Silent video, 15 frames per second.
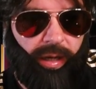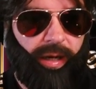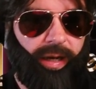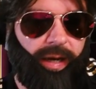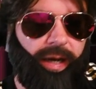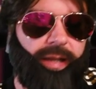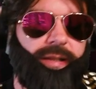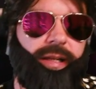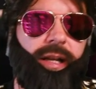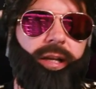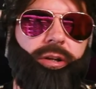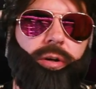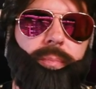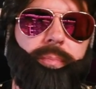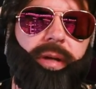And then I
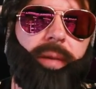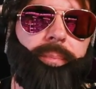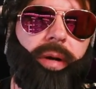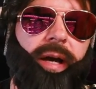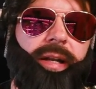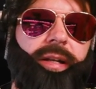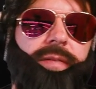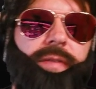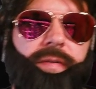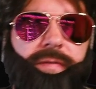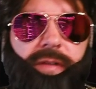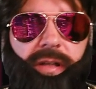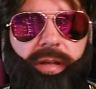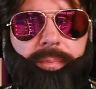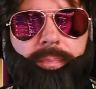combine it
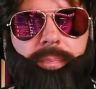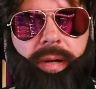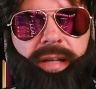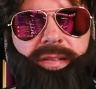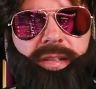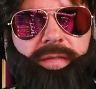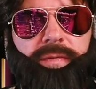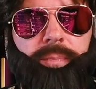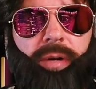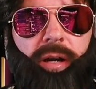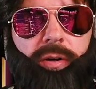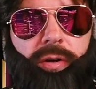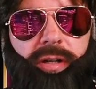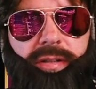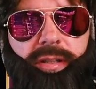with the passive
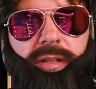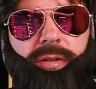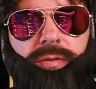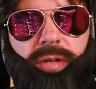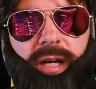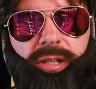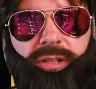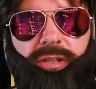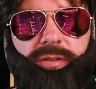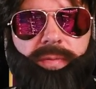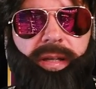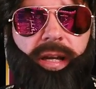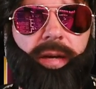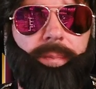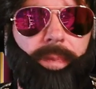priority Righteous
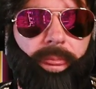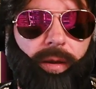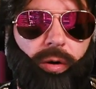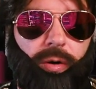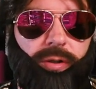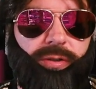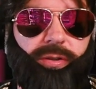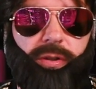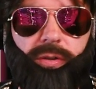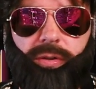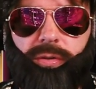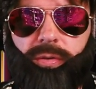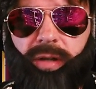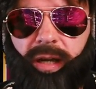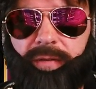Vigor, also
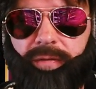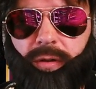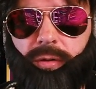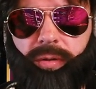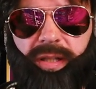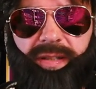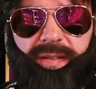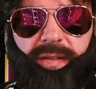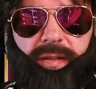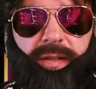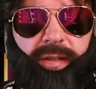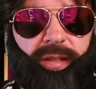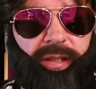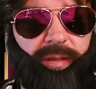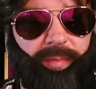to have crits
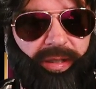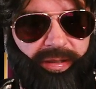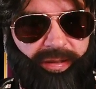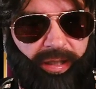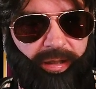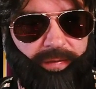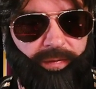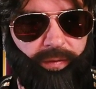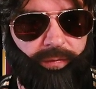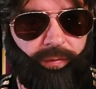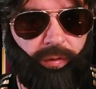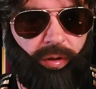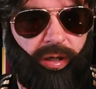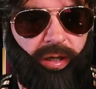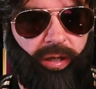heal myself
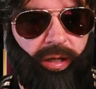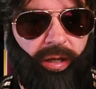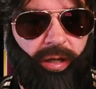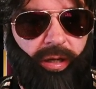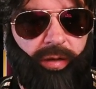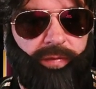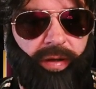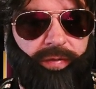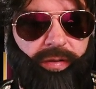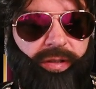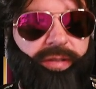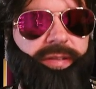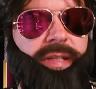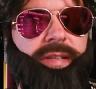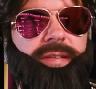for
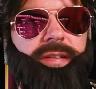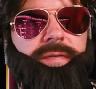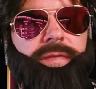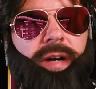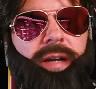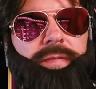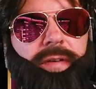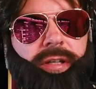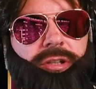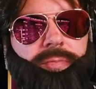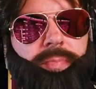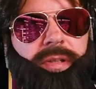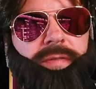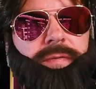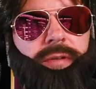565
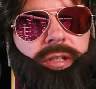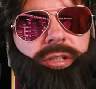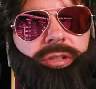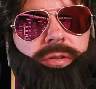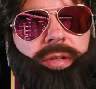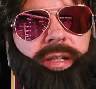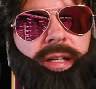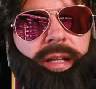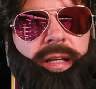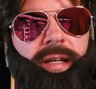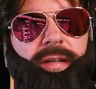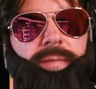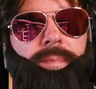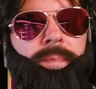HP for each critical hit.